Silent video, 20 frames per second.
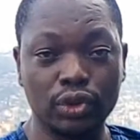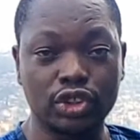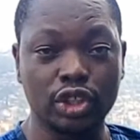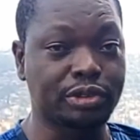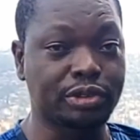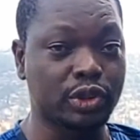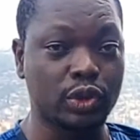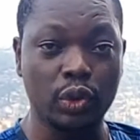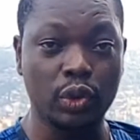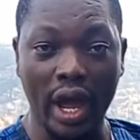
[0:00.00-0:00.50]

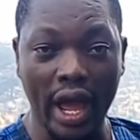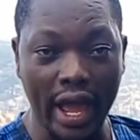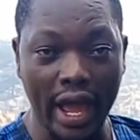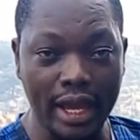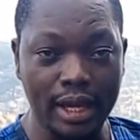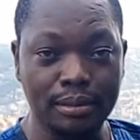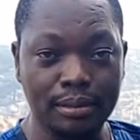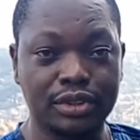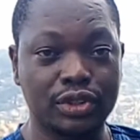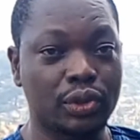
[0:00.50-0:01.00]

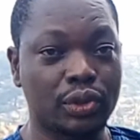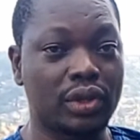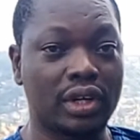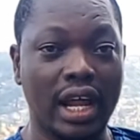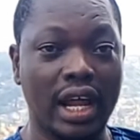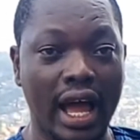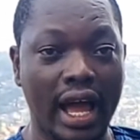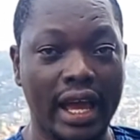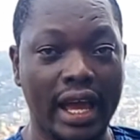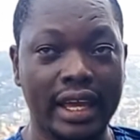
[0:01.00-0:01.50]
subscribe, to
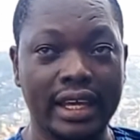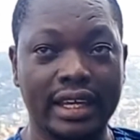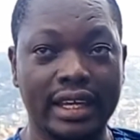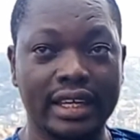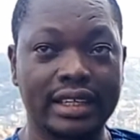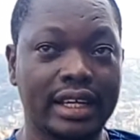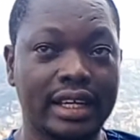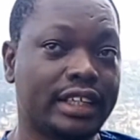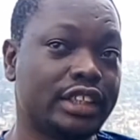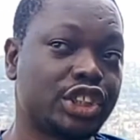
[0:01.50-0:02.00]
like,
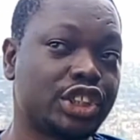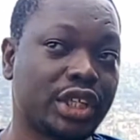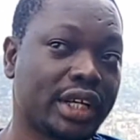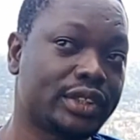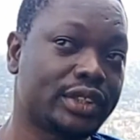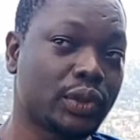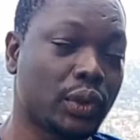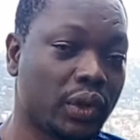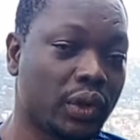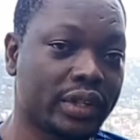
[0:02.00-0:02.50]
and then share
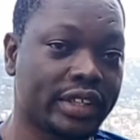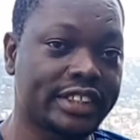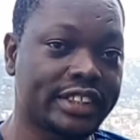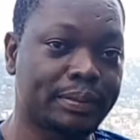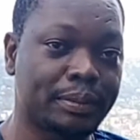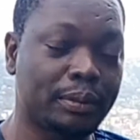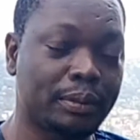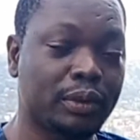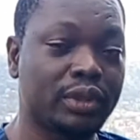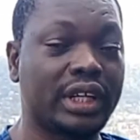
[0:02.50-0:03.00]
to all these
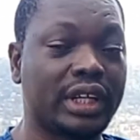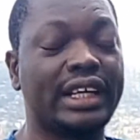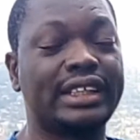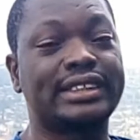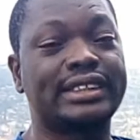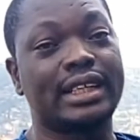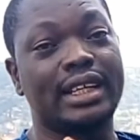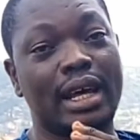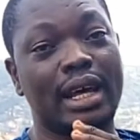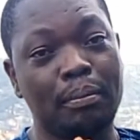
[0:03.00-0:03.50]
people.
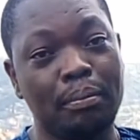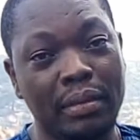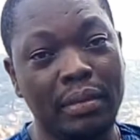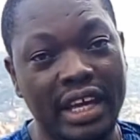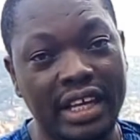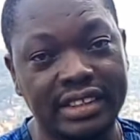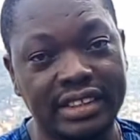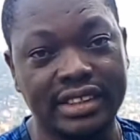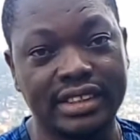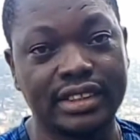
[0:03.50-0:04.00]
It's an
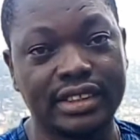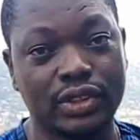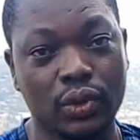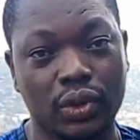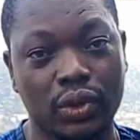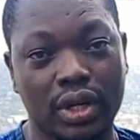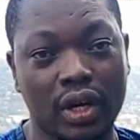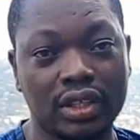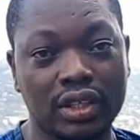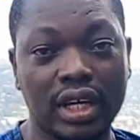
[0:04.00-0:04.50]
amazing
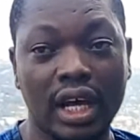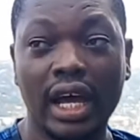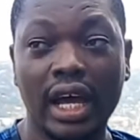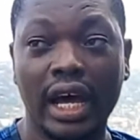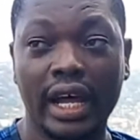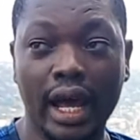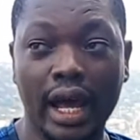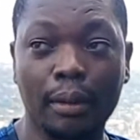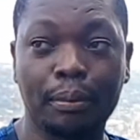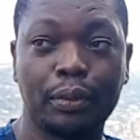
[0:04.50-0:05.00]
turnout,
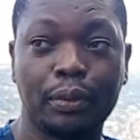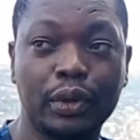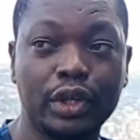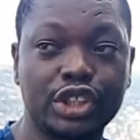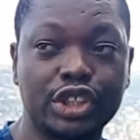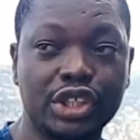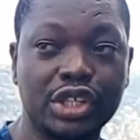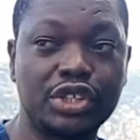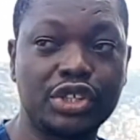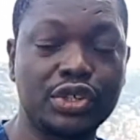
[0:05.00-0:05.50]
and I
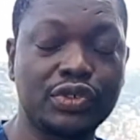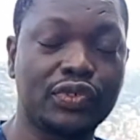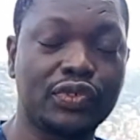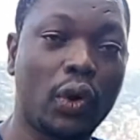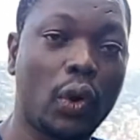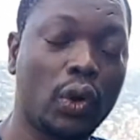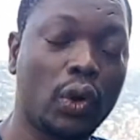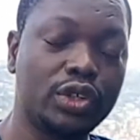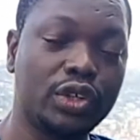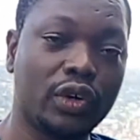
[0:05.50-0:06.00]
appreciate you for
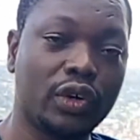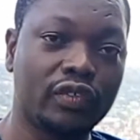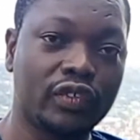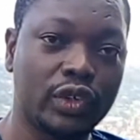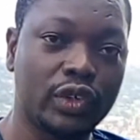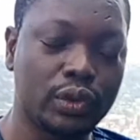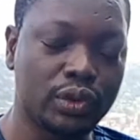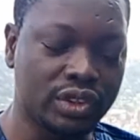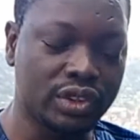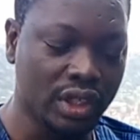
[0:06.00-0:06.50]
all your
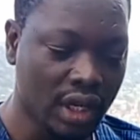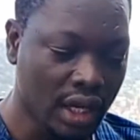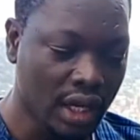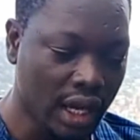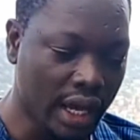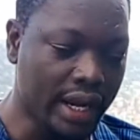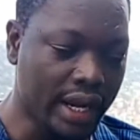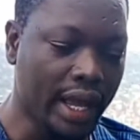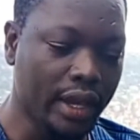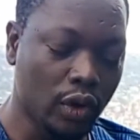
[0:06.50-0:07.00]
views,
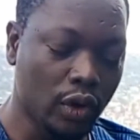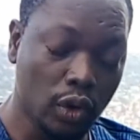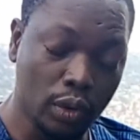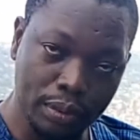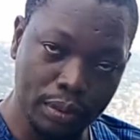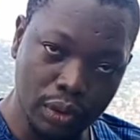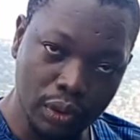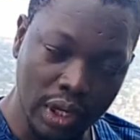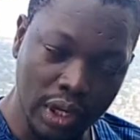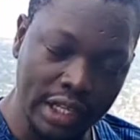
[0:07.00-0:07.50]
and I
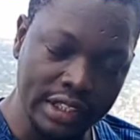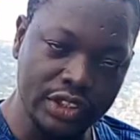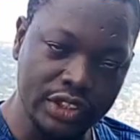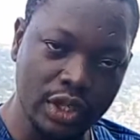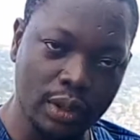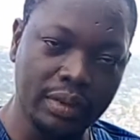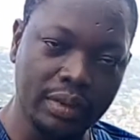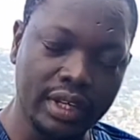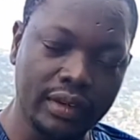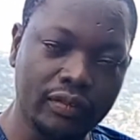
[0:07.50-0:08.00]
hope you learned
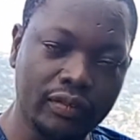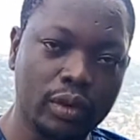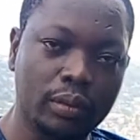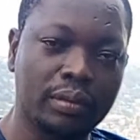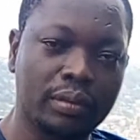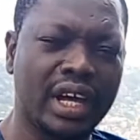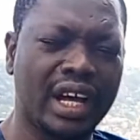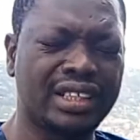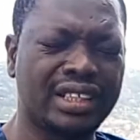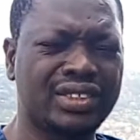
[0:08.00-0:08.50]
something
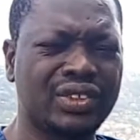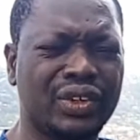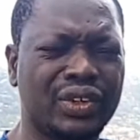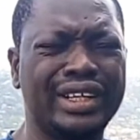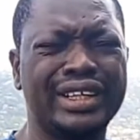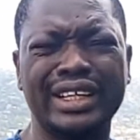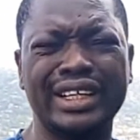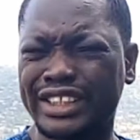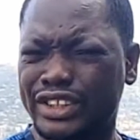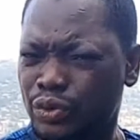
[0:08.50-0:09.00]
from that. So
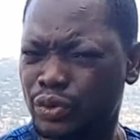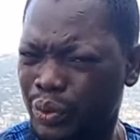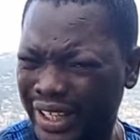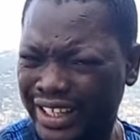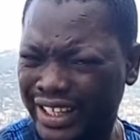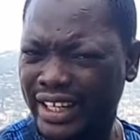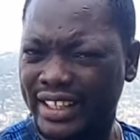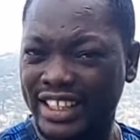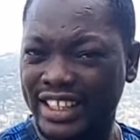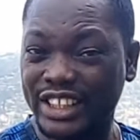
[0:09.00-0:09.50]
in this
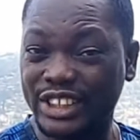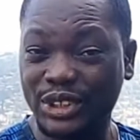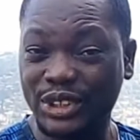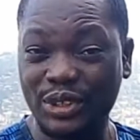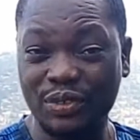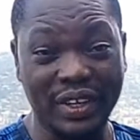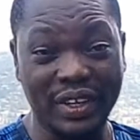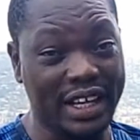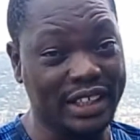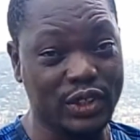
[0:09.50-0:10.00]
week edition
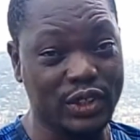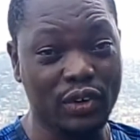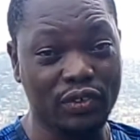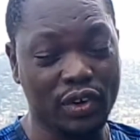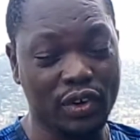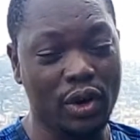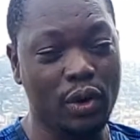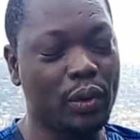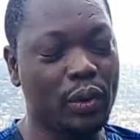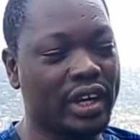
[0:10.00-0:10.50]
of Let's Go
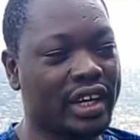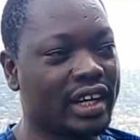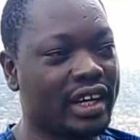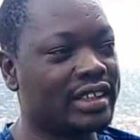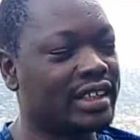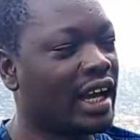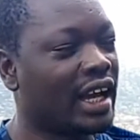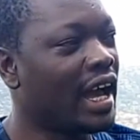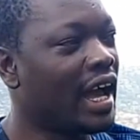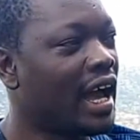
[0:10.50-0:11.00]
for a
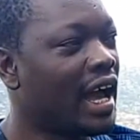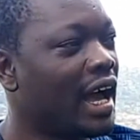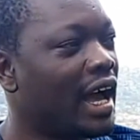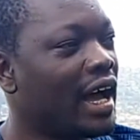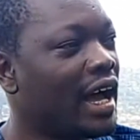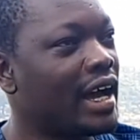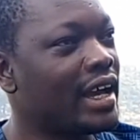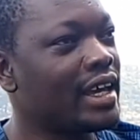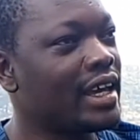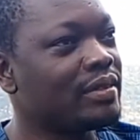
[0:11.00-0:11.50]
Weekend,
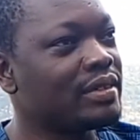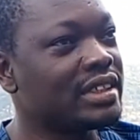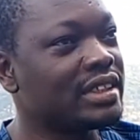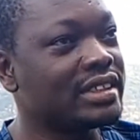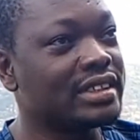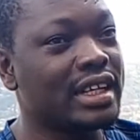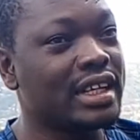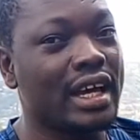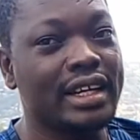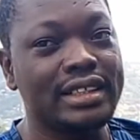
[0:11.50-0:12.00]
I have
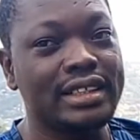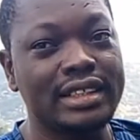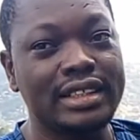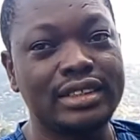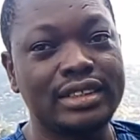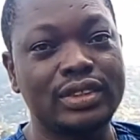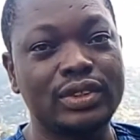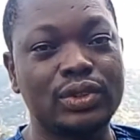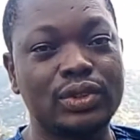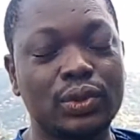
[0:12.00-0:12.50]

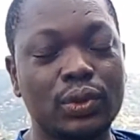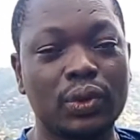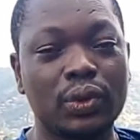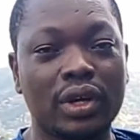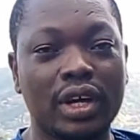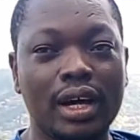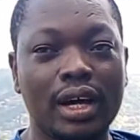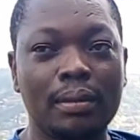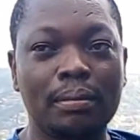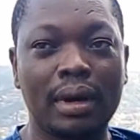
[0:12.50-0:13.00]
decided to
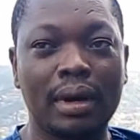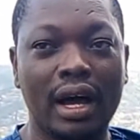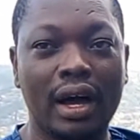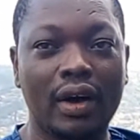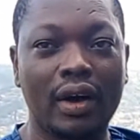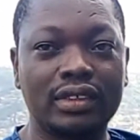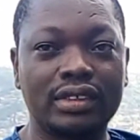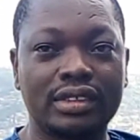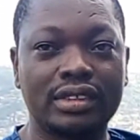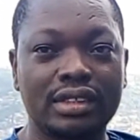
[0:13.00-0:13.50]
talk
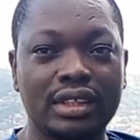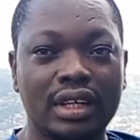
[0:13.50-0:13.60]
about